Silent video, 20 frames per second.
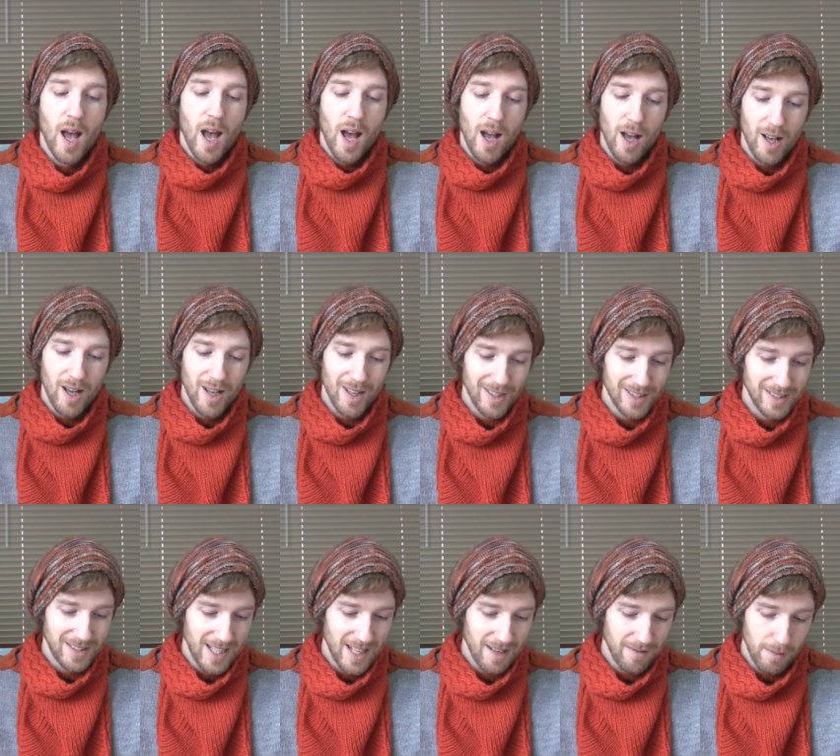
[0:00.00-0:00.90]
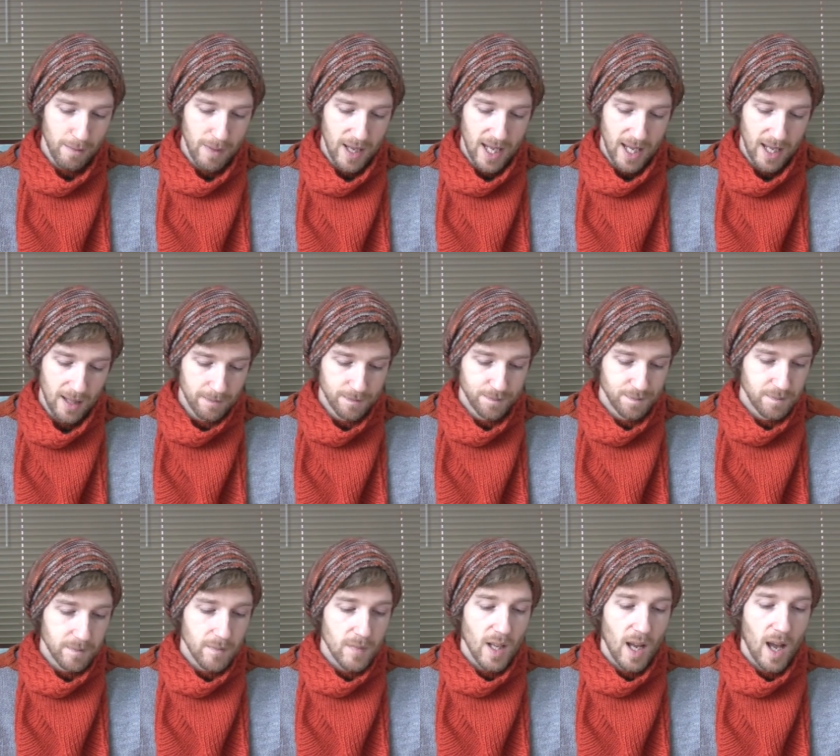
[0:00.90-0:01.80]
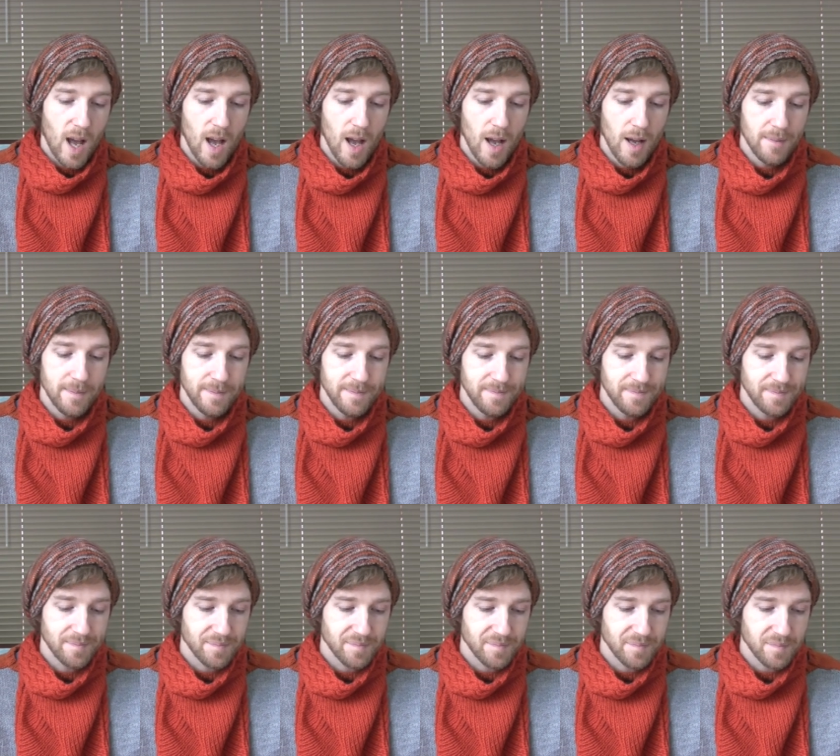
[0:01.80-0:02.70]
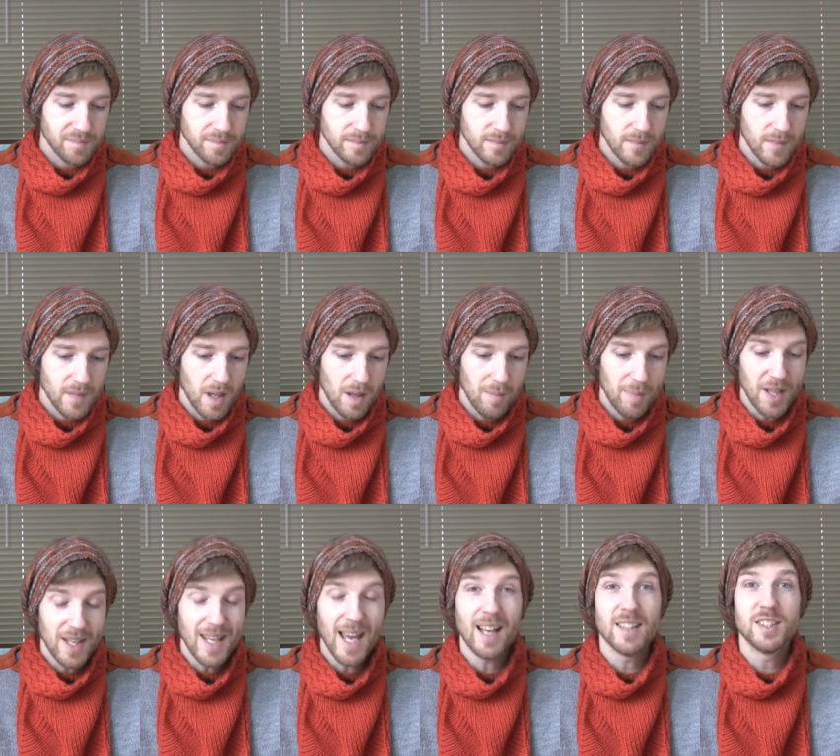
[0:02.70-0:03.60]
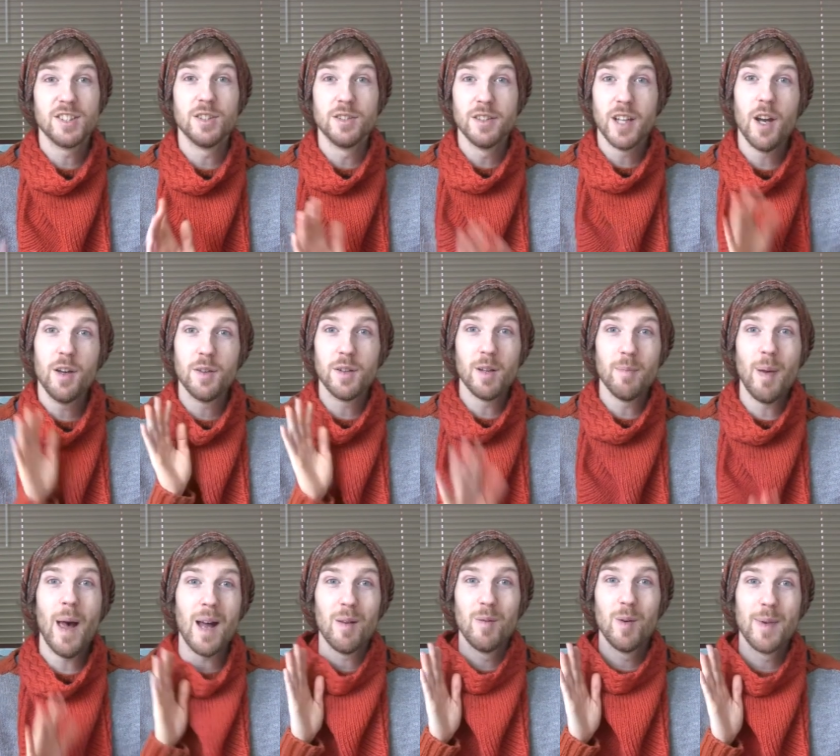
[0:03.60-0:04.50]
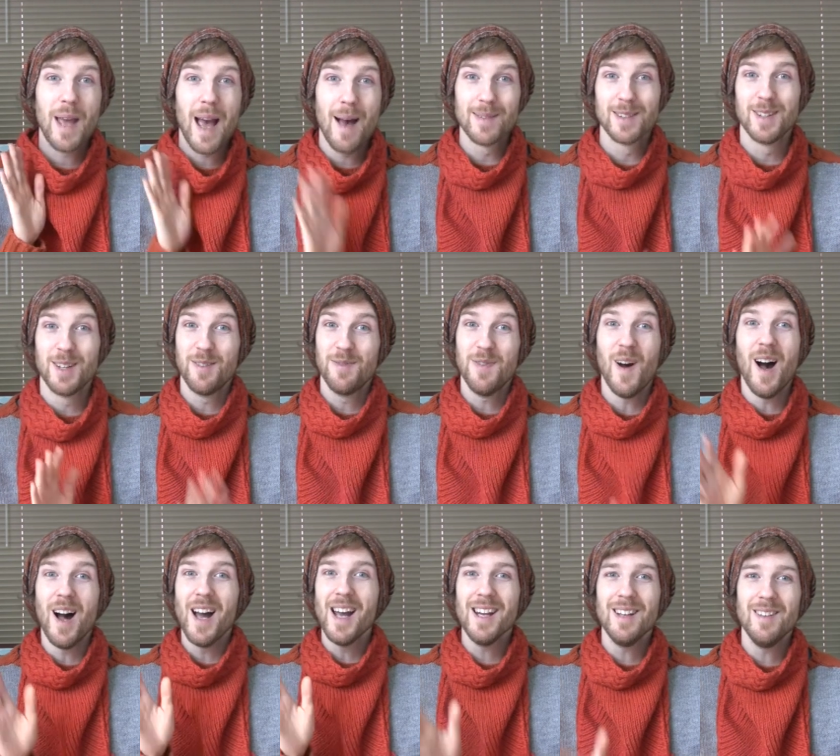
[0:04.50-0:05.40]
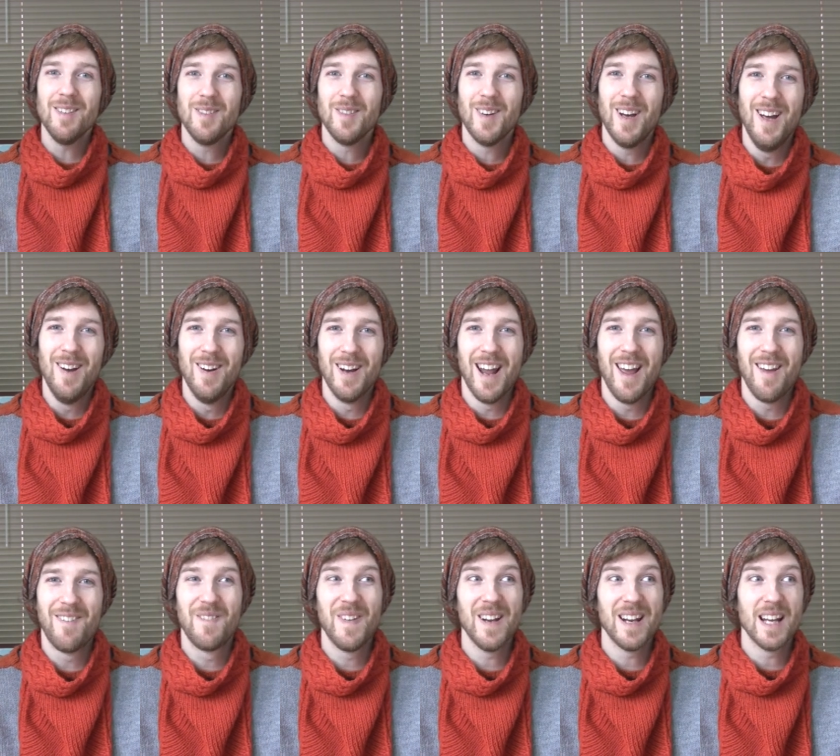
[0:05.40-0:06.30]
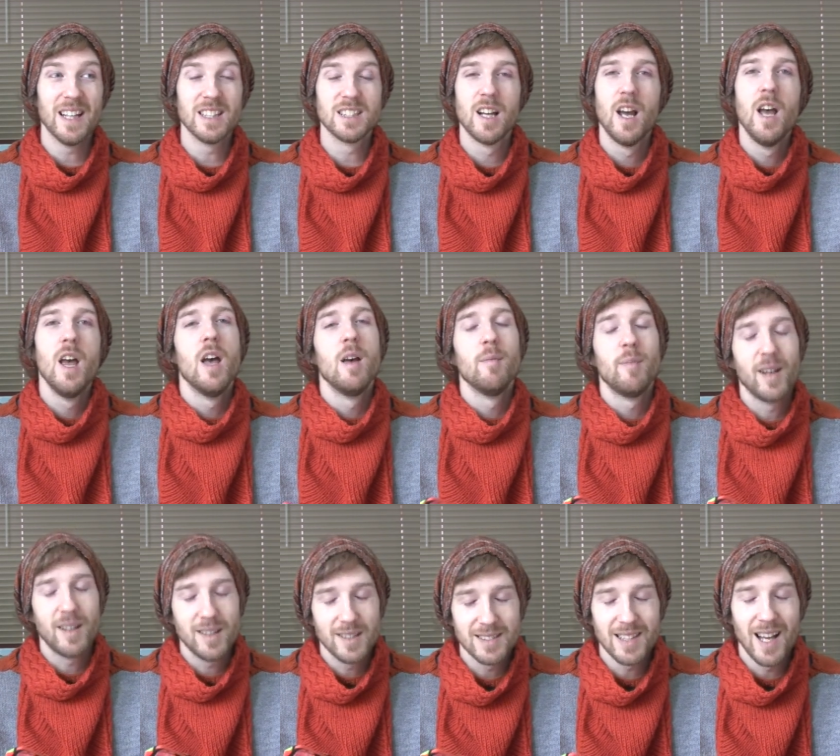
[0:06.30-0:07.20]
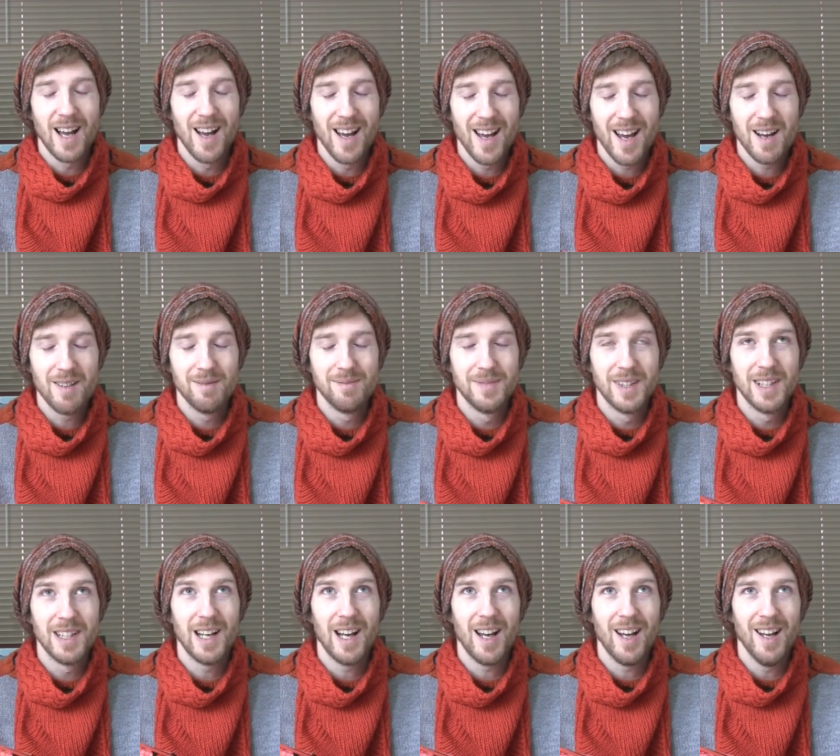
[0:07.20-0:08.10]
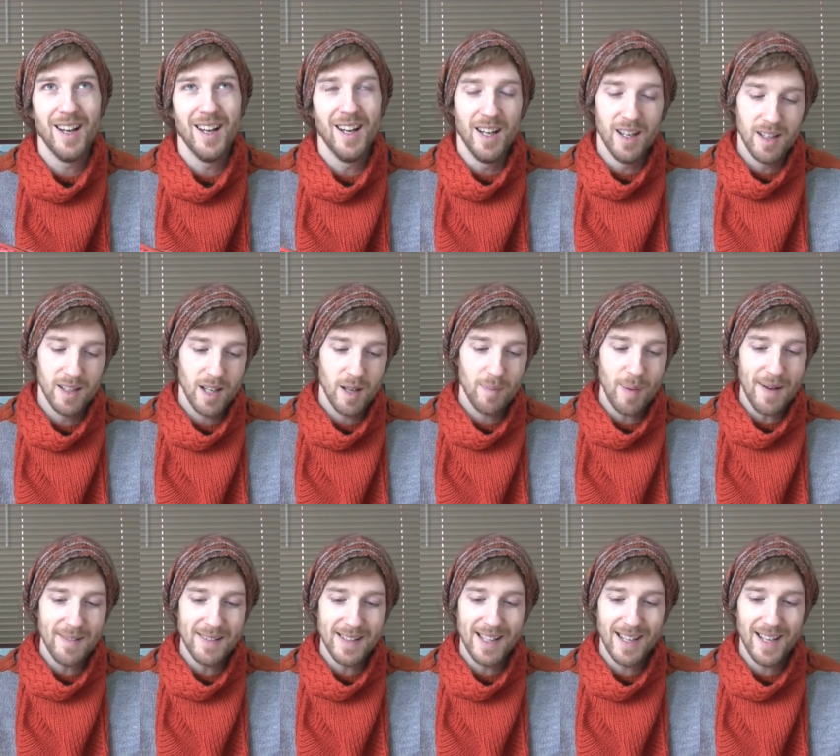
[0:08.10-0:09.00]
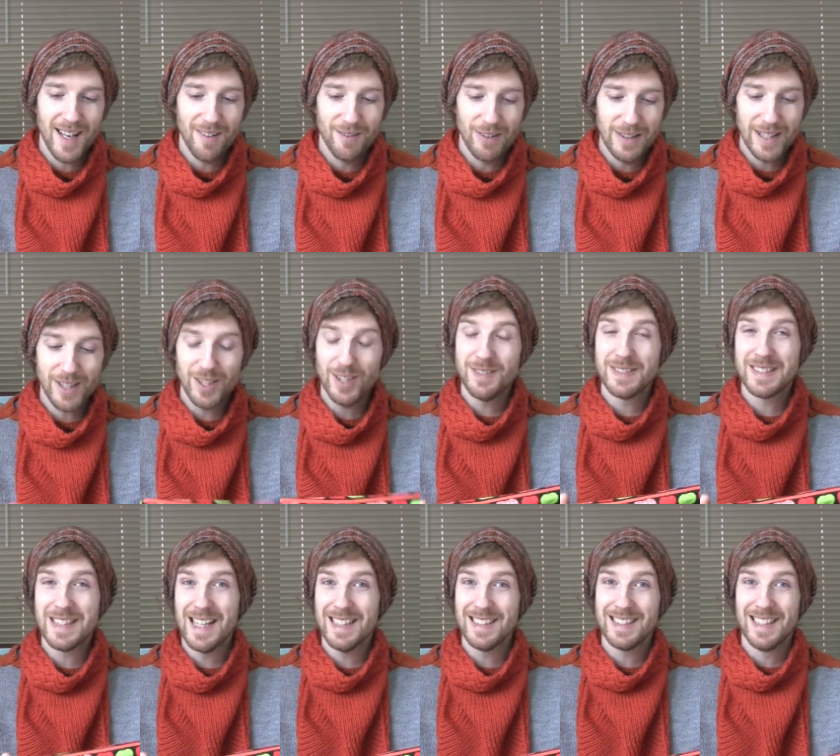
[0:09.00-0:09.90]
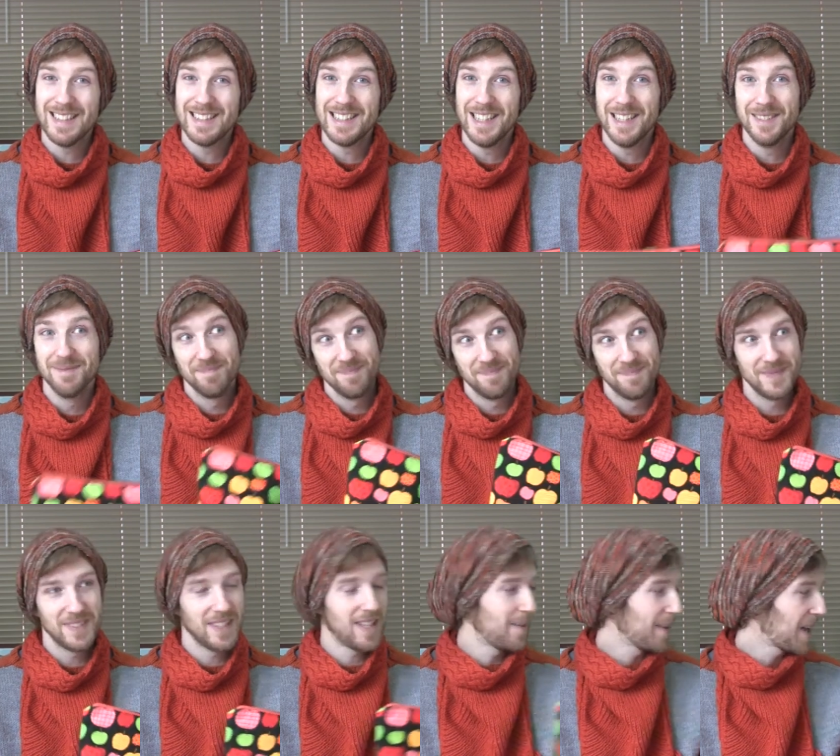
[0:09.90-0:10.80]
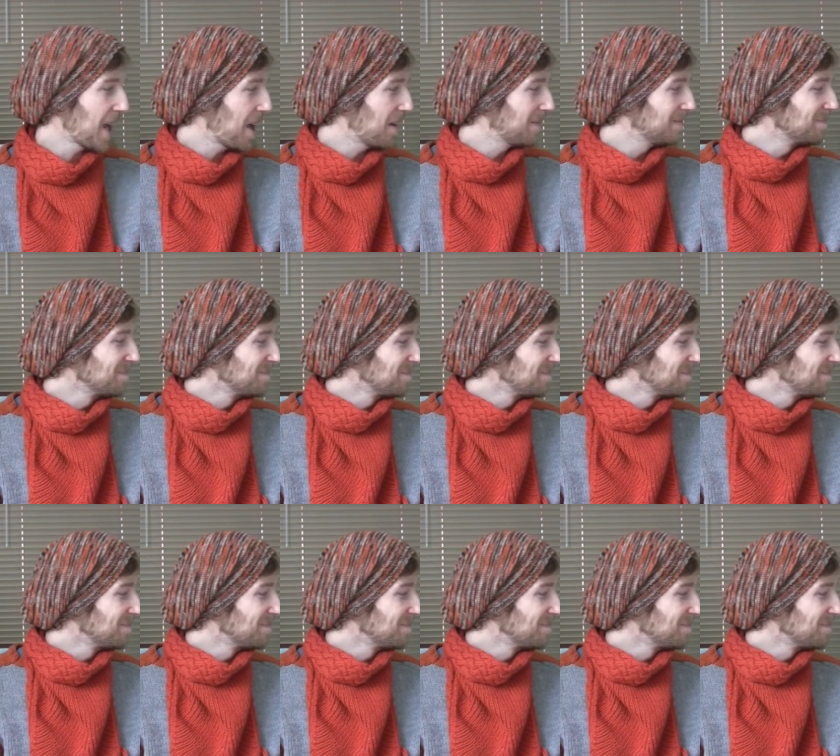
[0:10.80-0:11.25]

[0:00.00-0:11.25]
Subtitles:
Oh, dearie me. But yes, you'll know that the pattern will be absolutely fine when I've finished, because I am apparently really good for test knitting. So there we go.